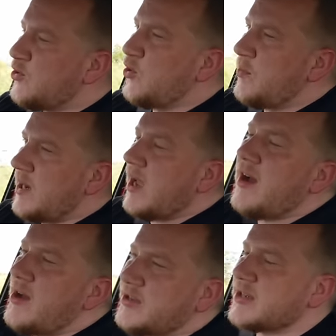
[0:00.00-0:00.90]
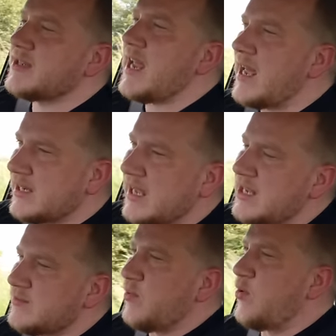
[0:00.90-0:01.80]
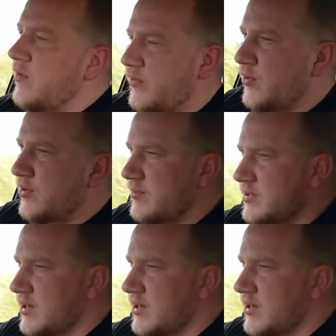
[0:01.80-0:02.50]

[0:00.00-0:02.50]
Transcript: normally asks and gets more for them.